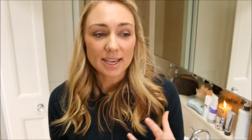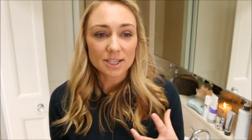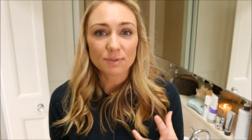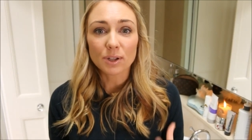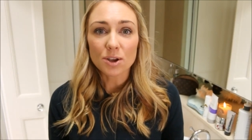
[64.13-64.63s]

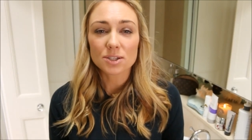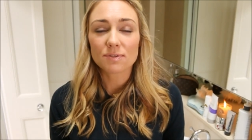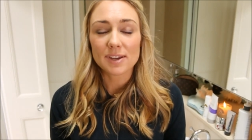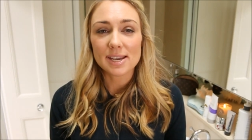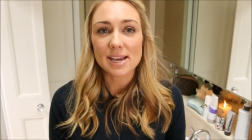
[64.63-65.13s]
guess
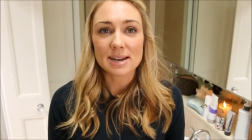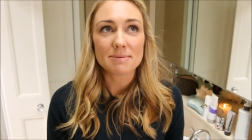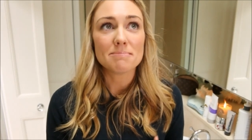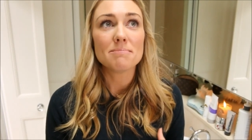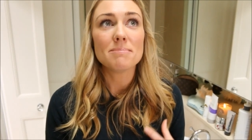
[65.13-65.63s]
philosophy
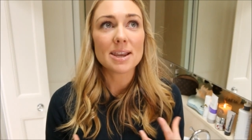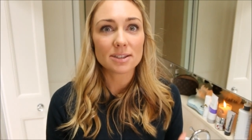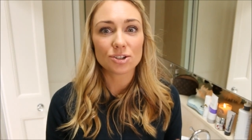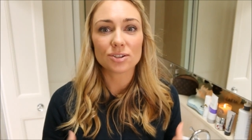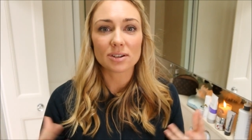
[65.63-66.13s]
and
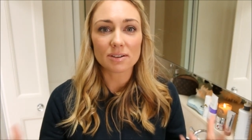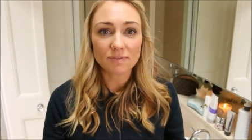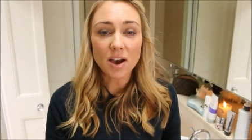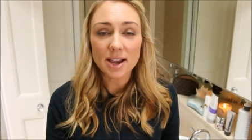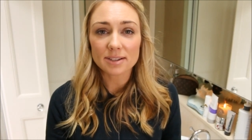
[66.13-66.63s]
messages and
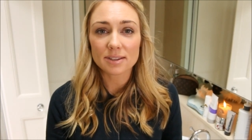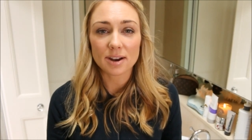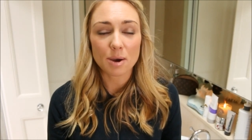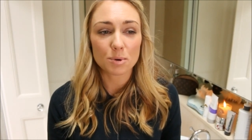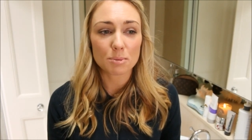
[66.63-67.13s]
advice
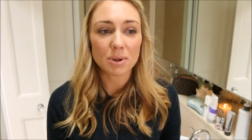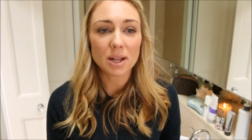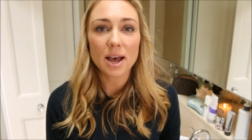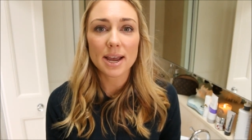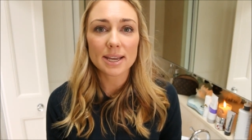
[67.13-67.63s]
that I would
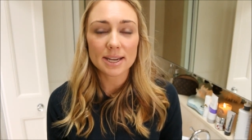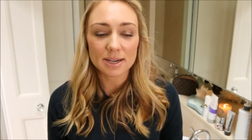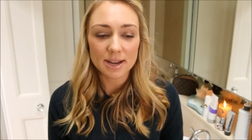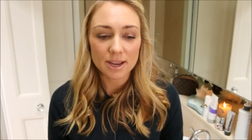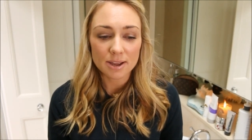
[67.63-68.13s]
apply
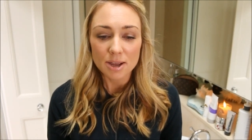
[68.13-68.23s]
in